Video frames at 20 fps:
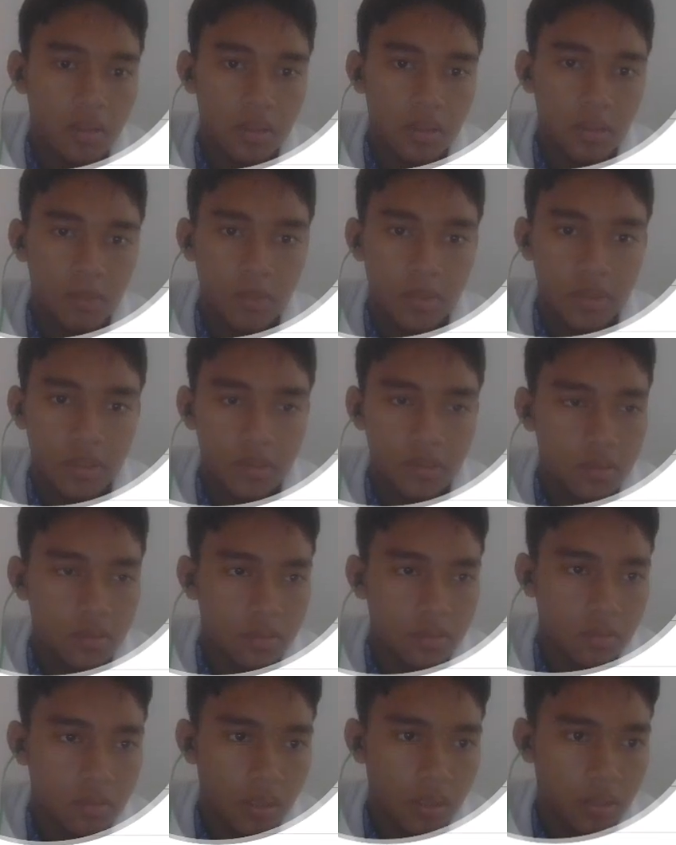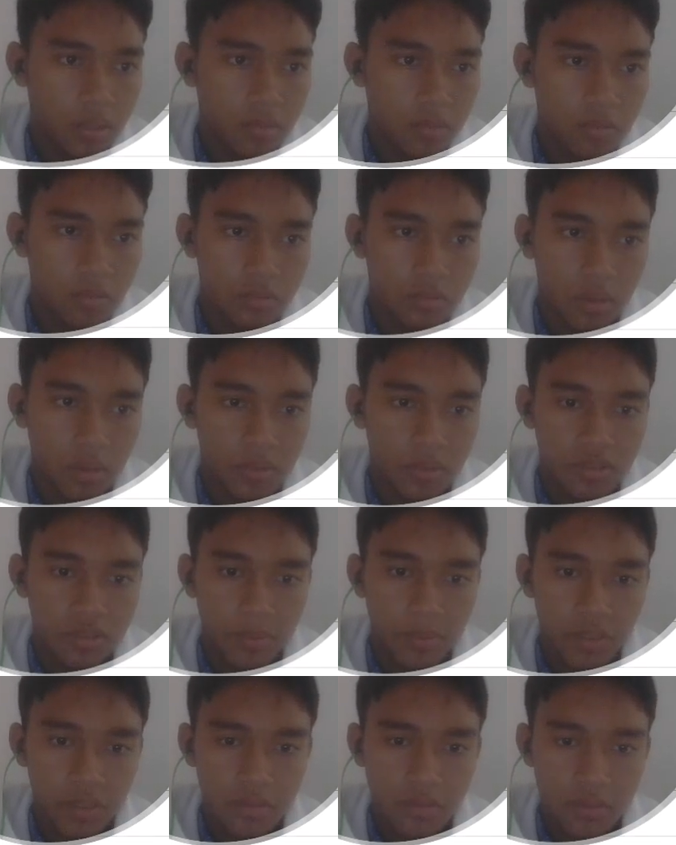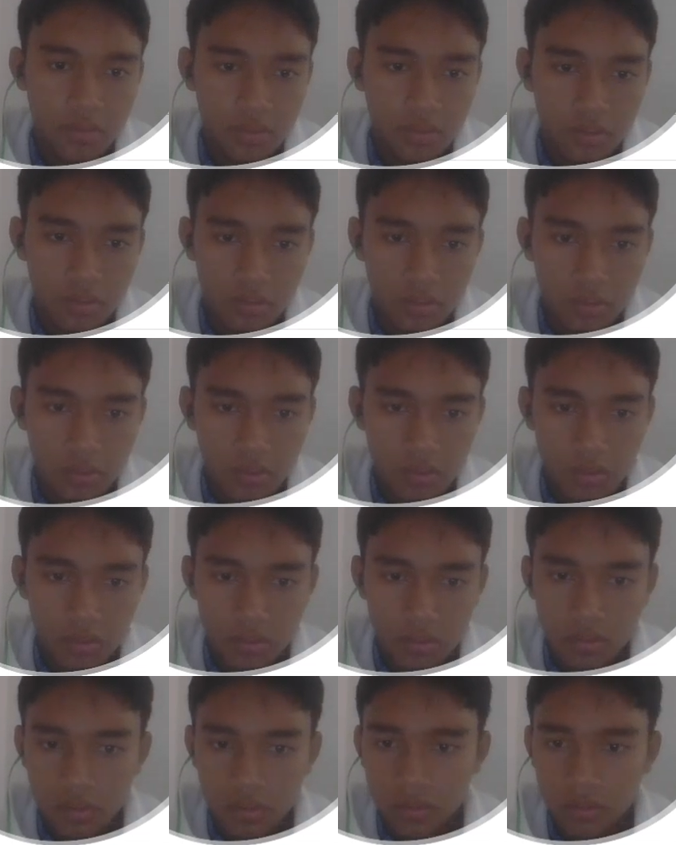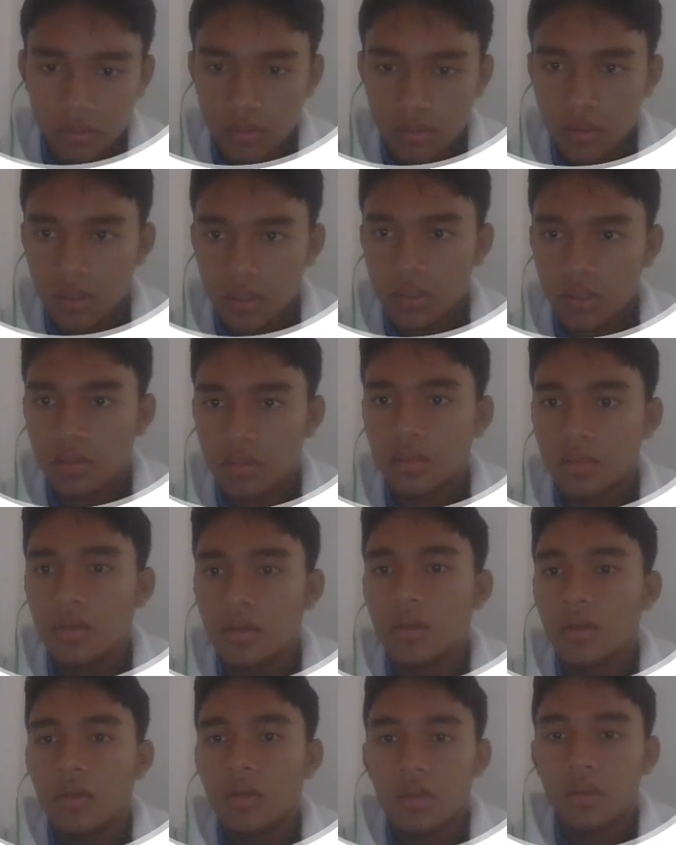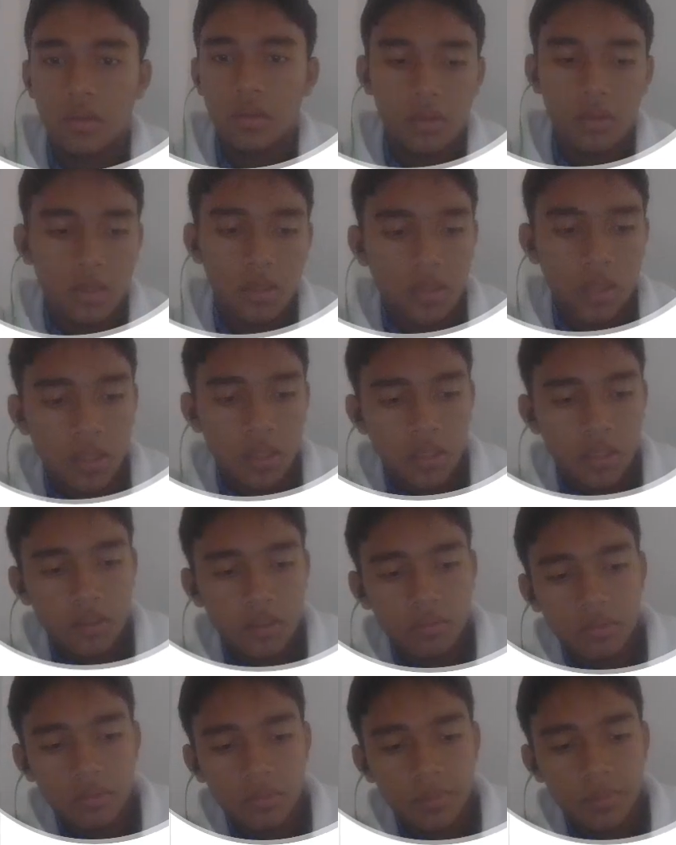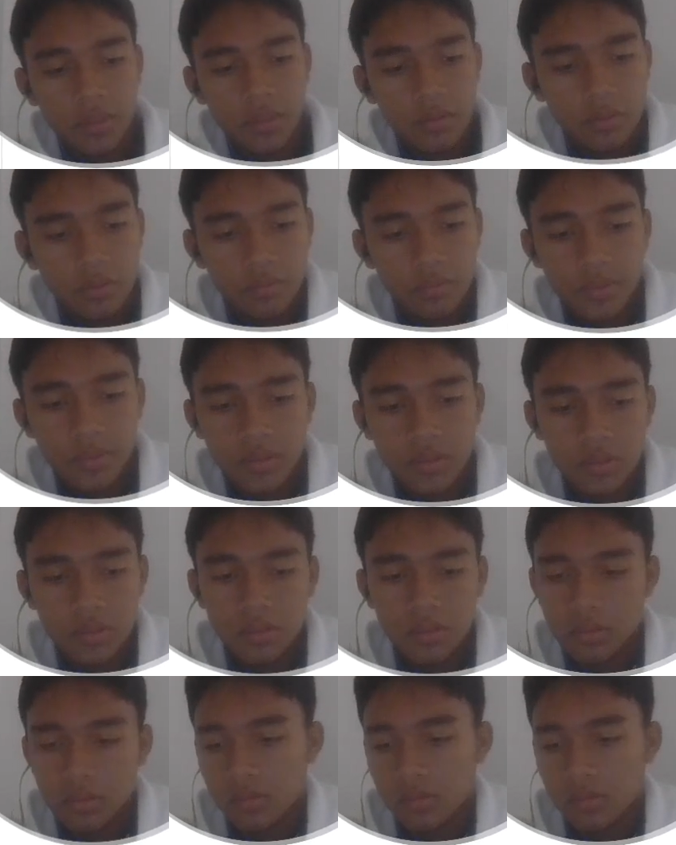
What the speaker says: image. No, I mean space. There, the height will be 2%.